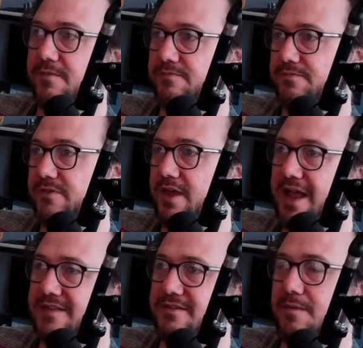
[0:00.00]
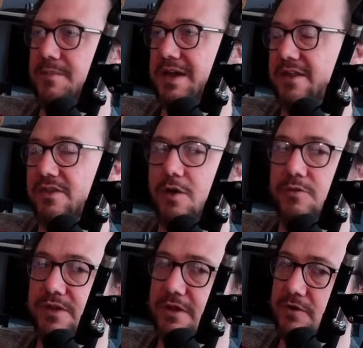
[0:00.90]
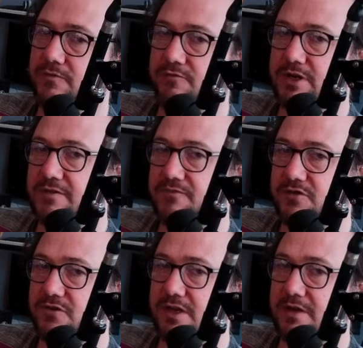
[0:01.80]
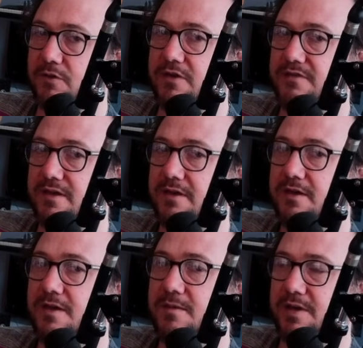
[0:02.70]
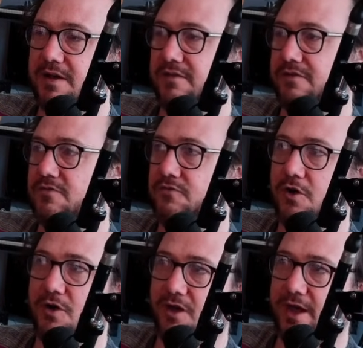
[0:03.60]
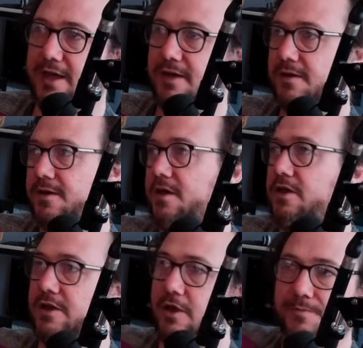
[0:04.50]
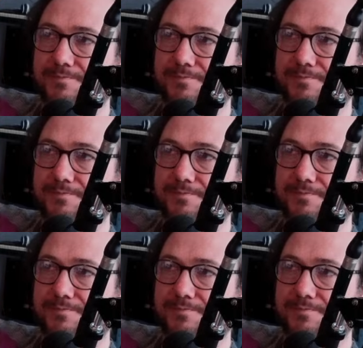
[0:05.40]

ends up making the whole thing look really visually noisy, because you've got like, you know,